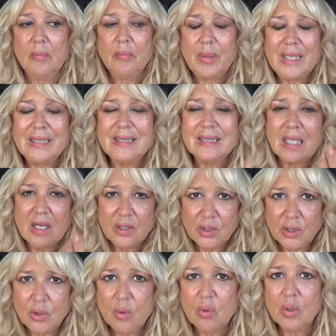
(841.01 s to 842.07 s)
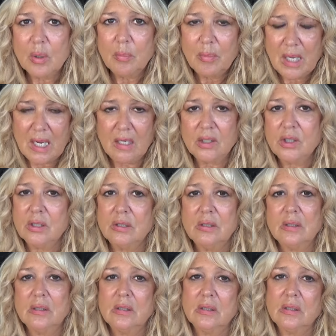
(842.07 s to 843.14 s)
based on your
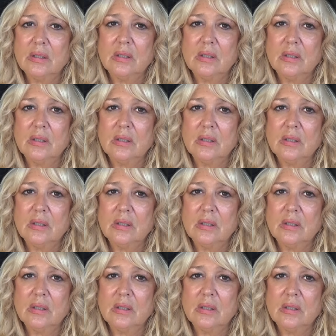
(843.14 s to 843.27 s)
passions.